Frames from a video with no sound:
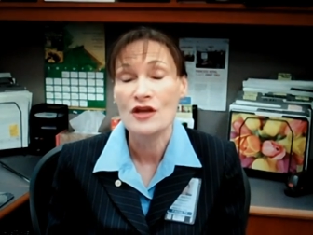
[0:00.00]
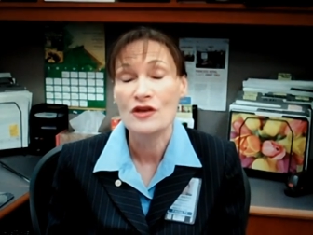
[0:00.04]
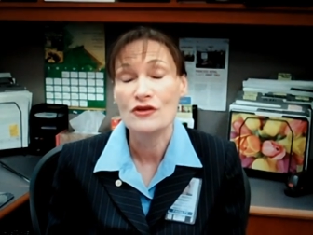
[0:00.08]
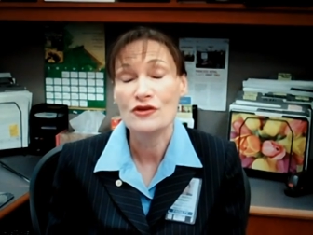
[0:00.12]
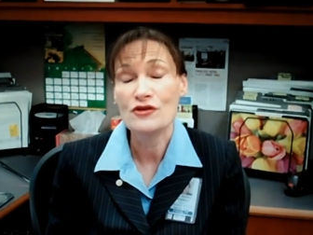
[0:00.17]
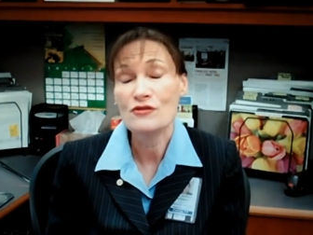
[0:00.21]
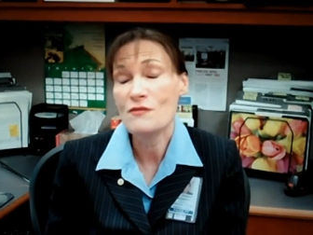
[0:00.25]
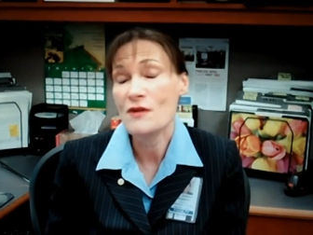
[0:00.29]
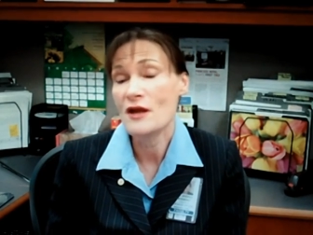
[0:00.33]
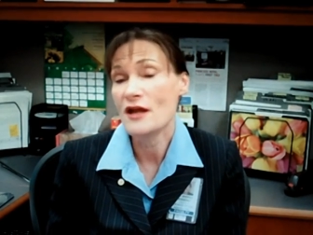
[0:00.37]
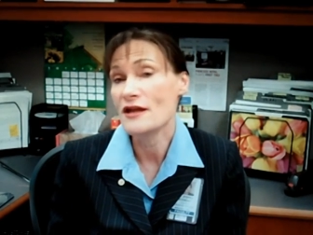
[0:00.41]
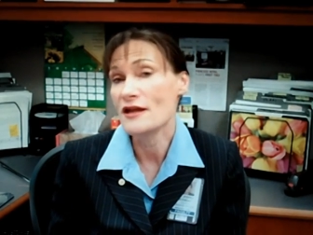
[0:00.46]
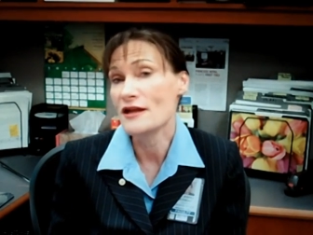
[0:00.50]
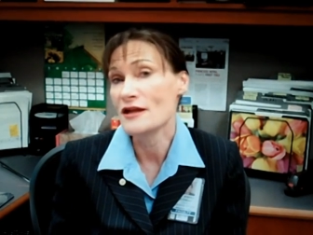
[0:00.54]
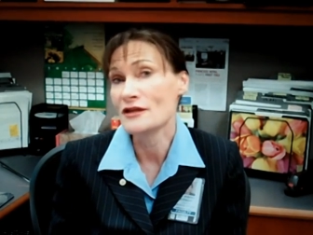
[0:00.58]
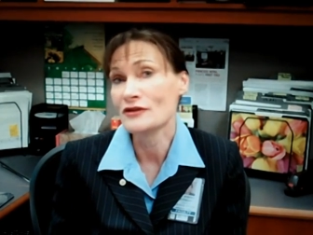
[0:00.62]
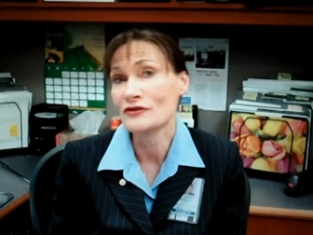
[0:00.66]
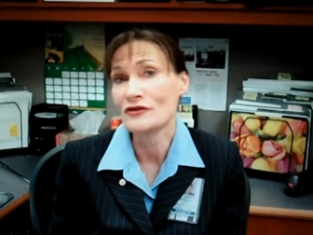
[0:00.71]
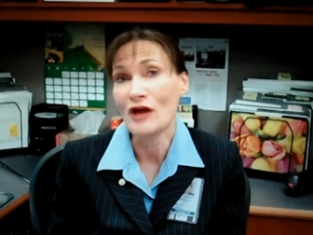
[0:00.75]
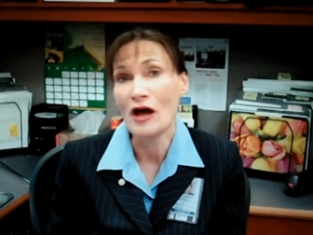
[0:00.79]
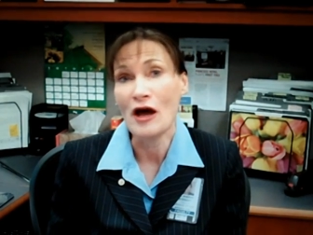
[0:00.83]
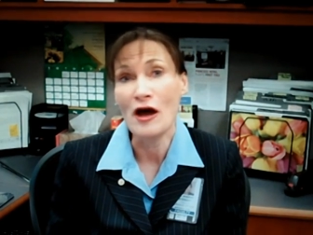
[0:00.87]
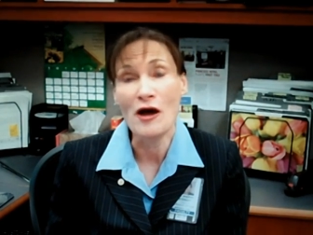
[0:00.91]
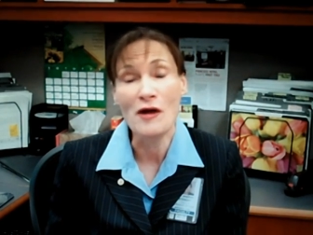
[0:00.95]
You may
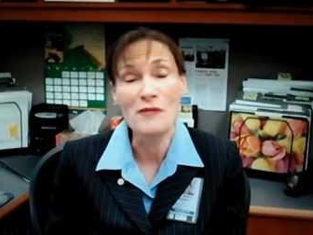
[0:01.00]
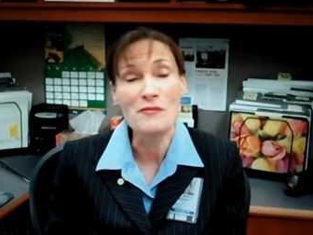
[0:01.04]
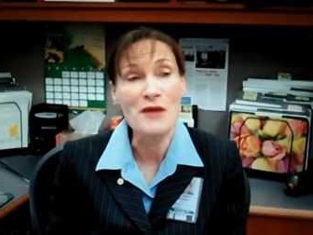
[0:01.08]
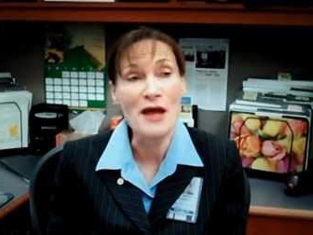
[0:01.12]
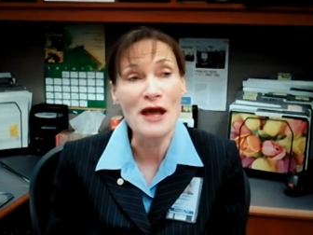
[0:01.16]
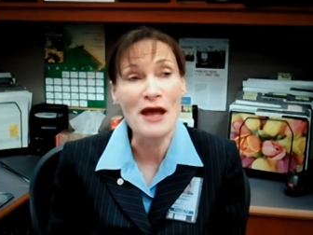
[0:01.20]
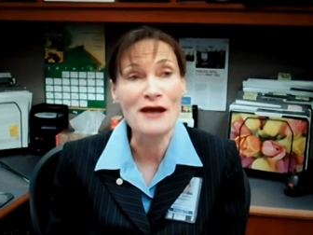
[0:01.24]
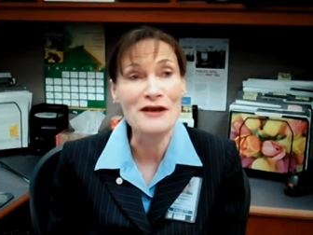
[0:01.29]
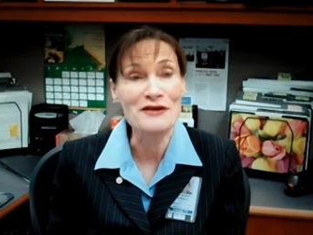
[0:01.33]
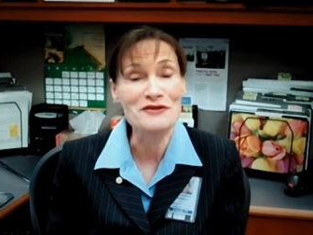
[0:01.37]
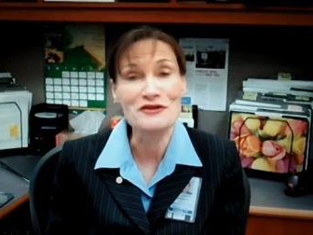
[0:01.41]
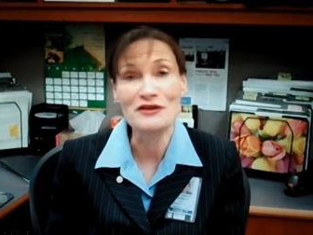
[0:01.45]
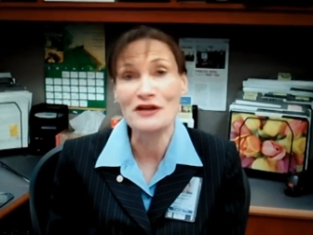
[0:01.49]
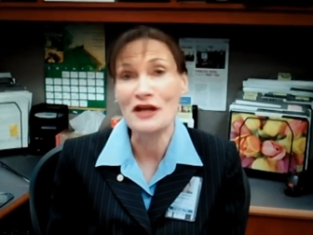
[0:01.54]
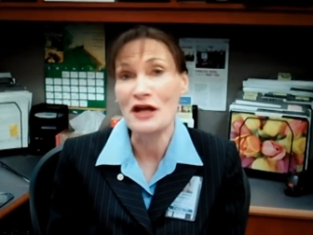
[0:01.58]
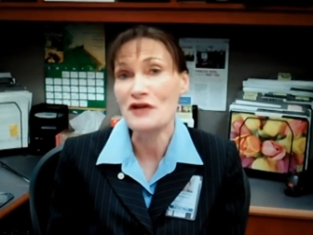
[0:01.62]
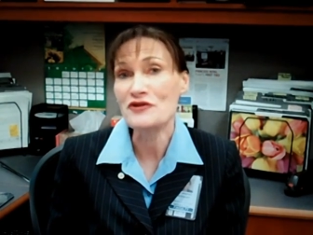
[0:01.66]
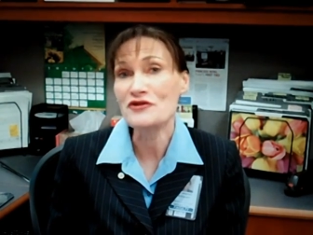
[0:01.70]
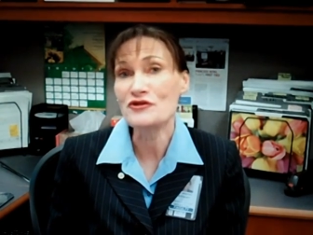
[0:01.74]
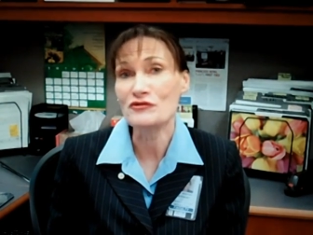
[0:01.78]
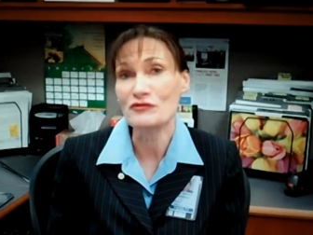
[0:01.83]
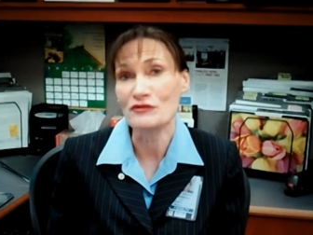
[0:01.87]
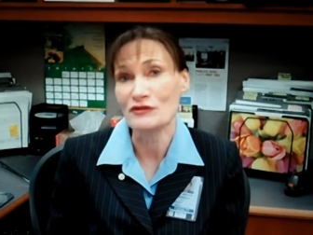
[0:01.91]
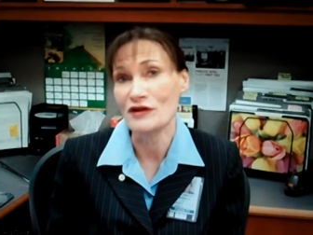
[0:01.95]
end up as an
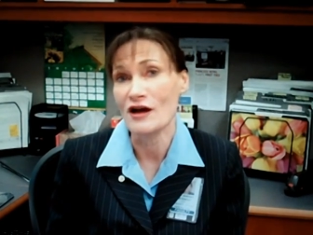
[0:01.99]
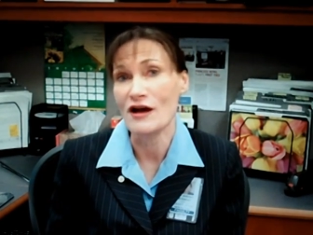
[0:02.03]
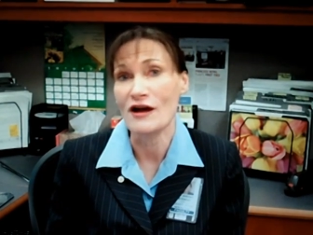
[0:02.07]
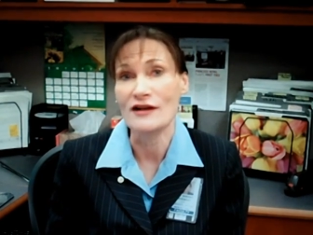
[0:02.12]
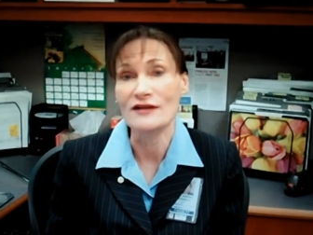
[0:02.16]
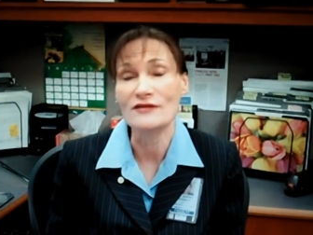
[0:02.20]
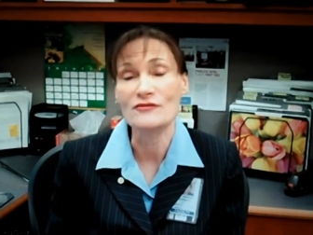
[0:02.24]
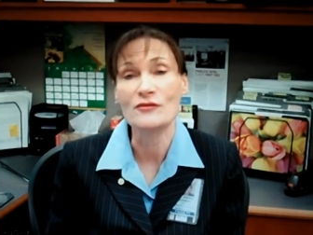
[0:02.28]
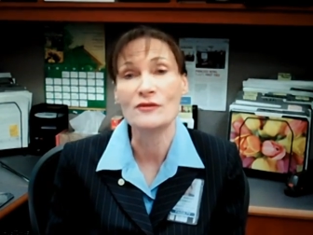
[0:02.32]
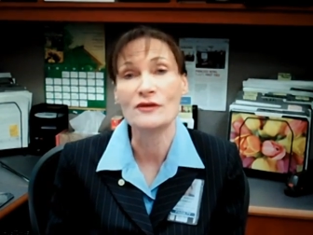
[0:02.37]
astronaut.